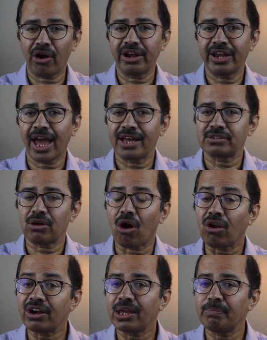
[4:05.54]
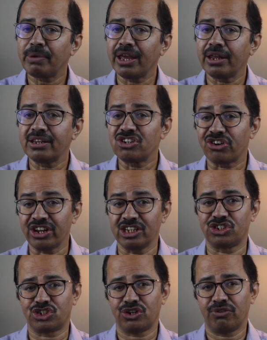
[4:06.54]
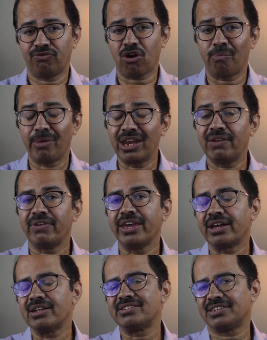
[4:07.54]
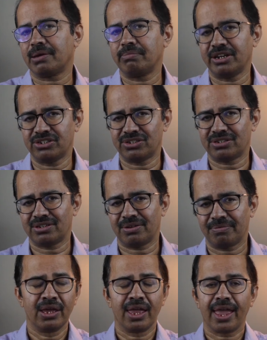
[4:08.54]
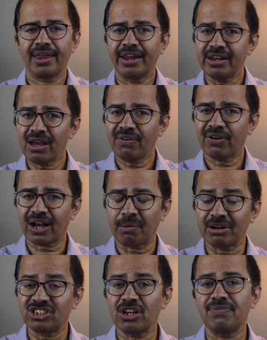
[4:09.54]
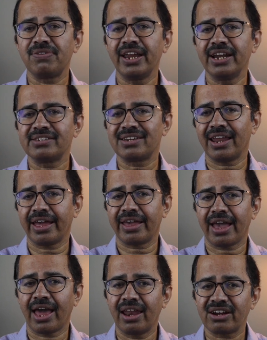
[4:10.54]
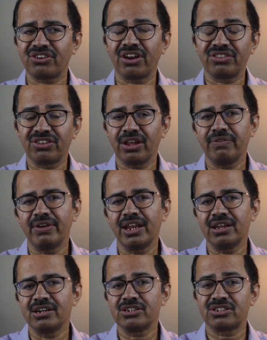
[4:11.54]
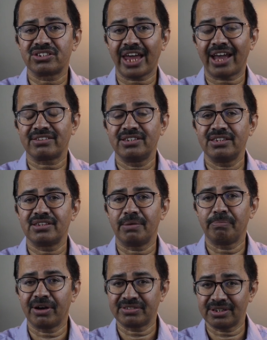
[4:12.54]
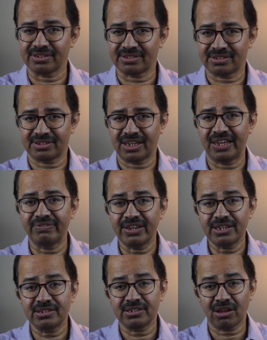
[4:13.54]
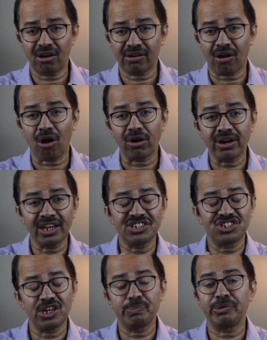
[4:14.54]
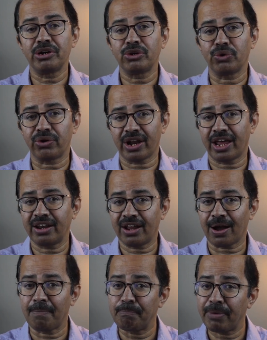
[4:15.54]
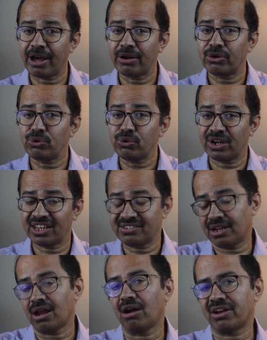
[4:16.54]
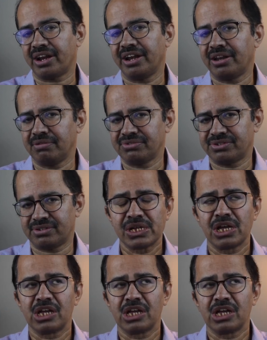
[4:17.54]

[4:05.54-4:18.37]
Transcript: point has already been reached for many vehicle segments. In India, for commercial fleets like electric three-wheelers, taxis and buses, EVs are already cheaper to run compared to diesel alternatives.